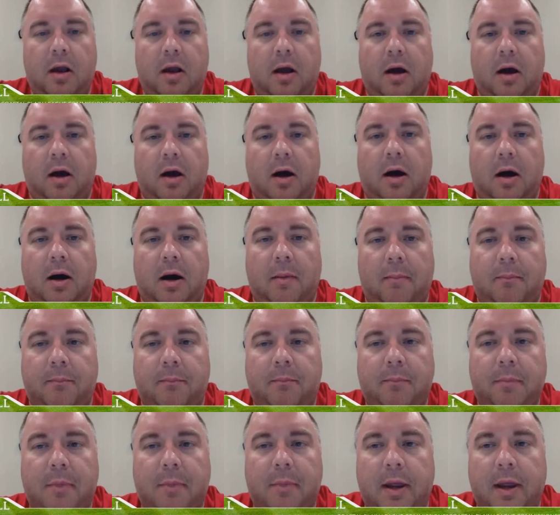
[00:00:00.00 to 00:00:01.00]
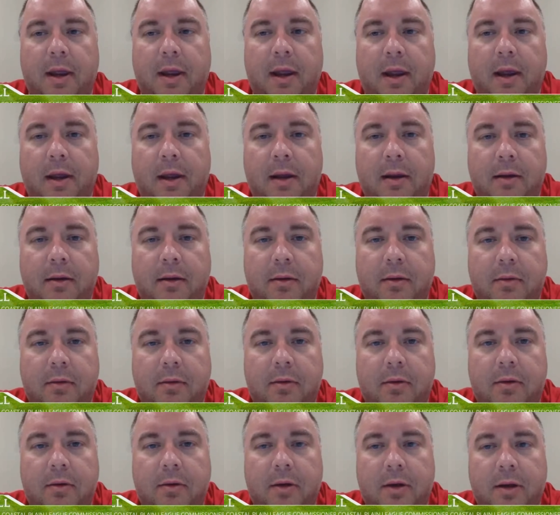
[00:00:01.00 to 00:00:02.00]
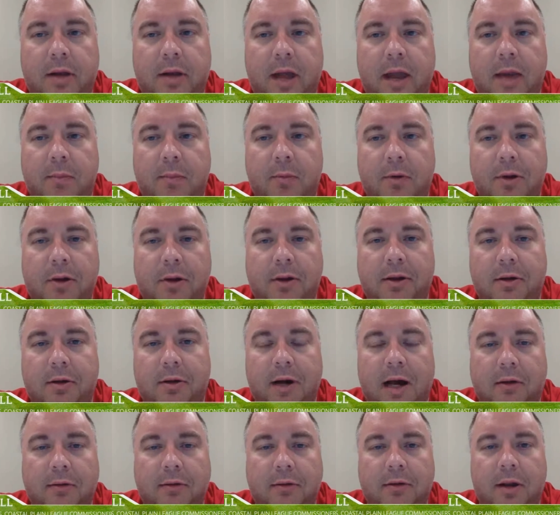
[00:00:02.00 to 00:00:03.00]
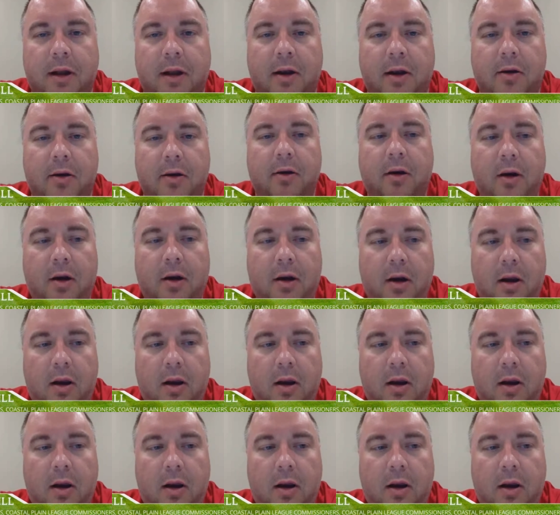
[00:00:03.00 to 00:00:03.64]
and the name was still out there.